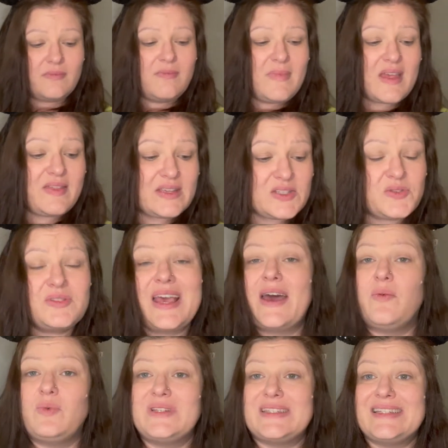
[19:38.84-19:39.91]
this
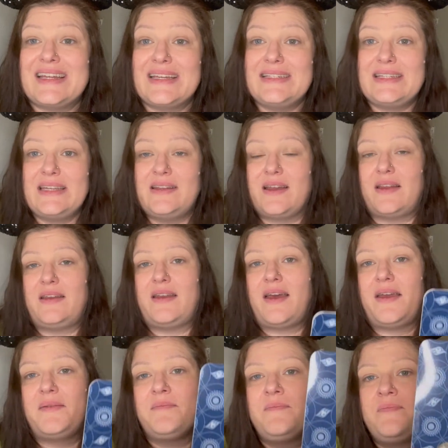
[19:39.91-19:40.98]
set was
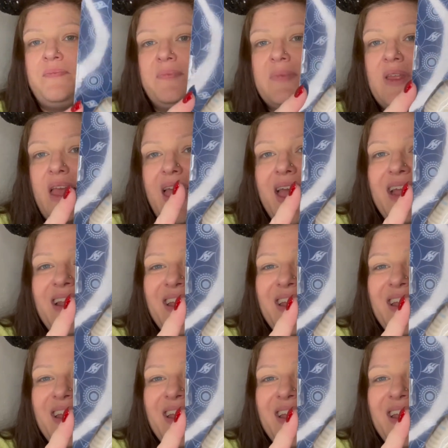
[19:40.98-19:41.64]
$19.99. And